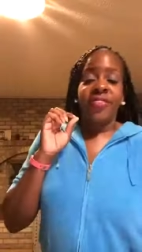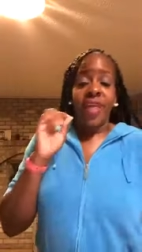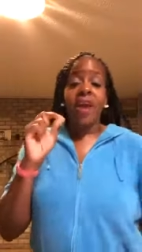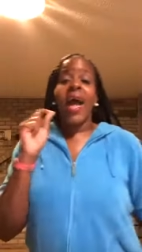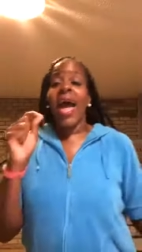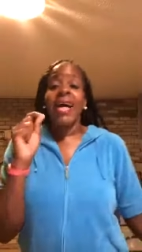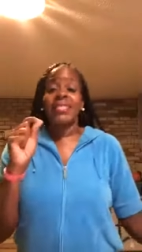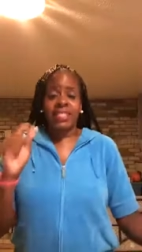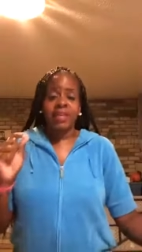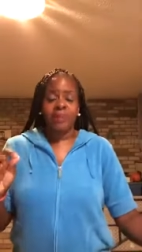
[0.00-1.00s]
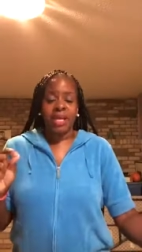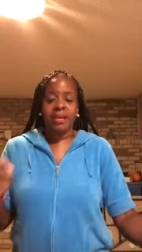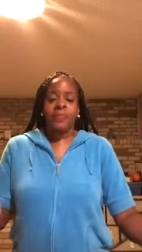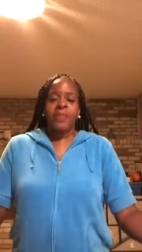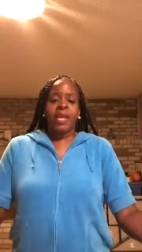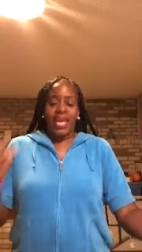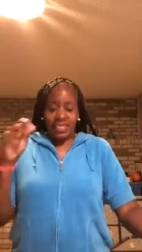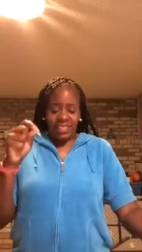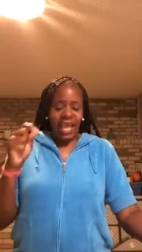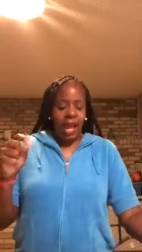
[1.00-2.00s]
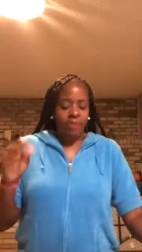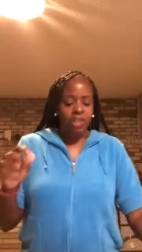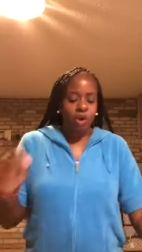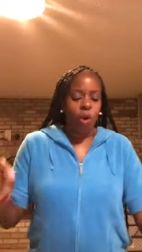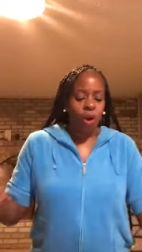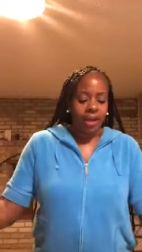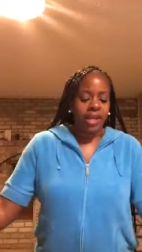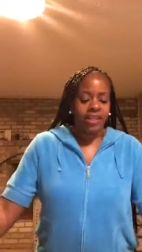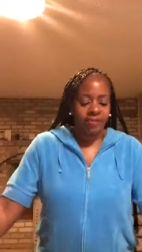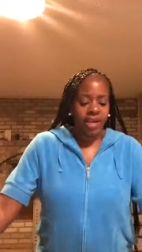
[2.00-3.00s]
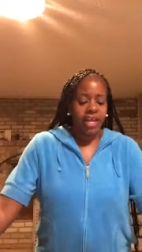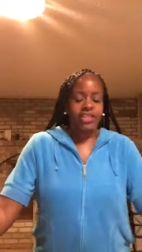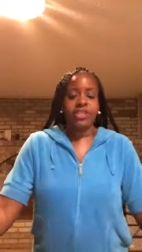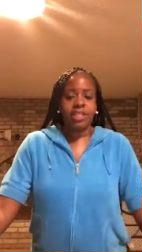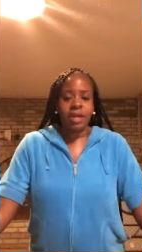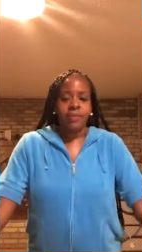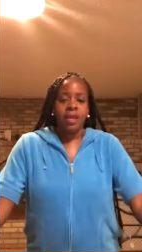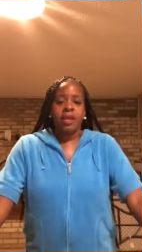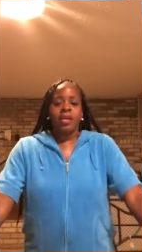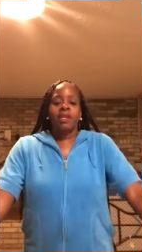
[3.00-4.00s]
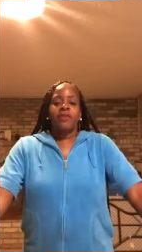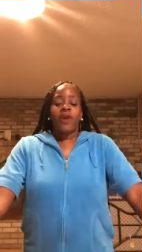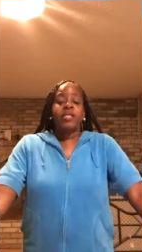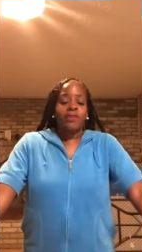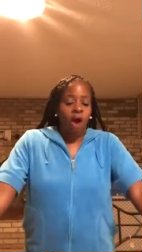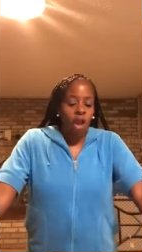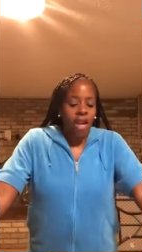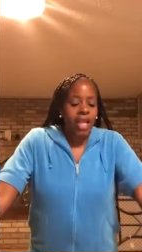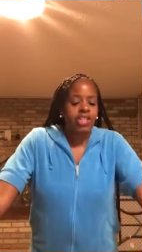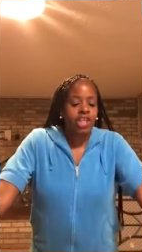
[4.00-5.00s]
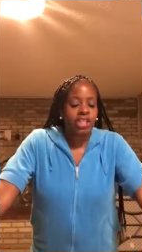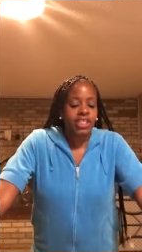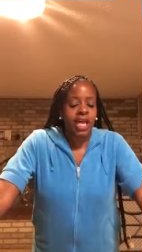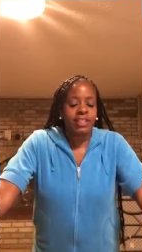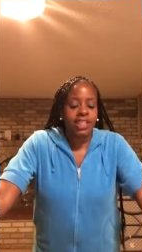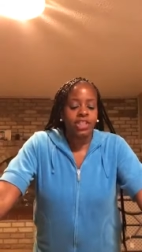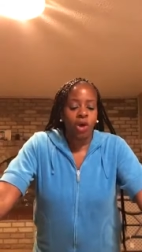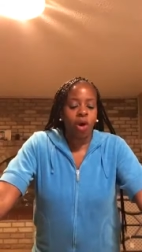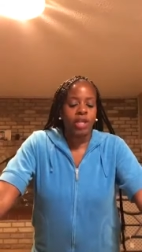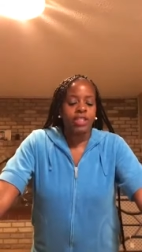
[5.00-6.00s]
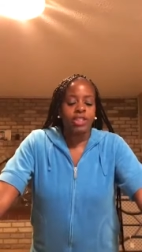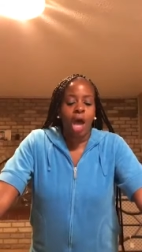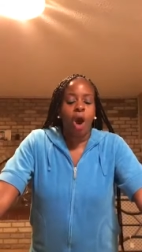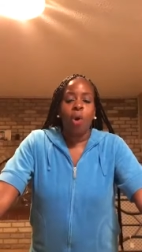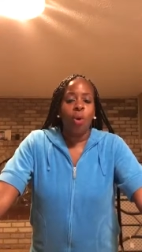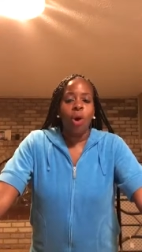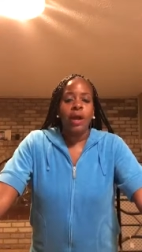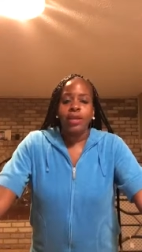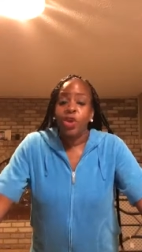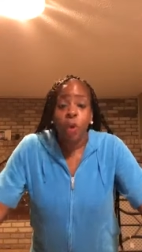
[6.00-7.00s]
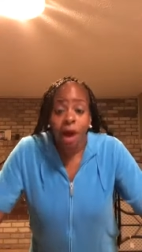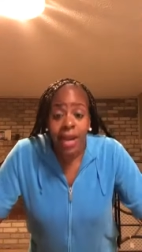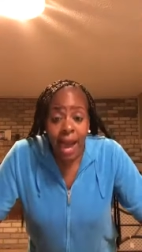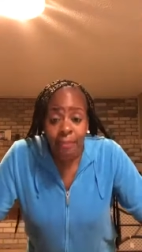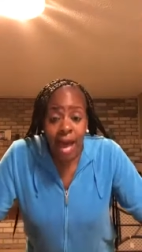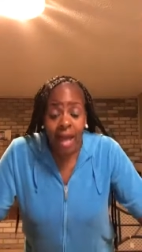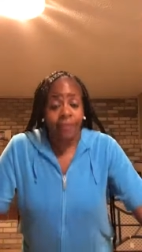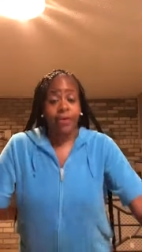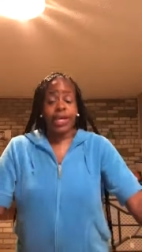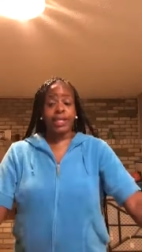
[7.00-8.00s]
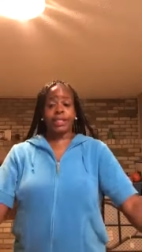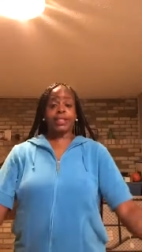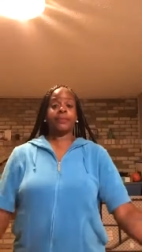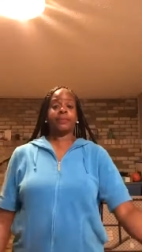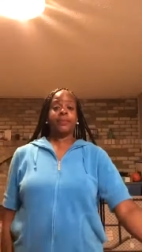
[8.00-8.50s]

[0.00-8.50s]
There has to be established order in the relationship. First of all, let your sons and daughters know you are not mind readers.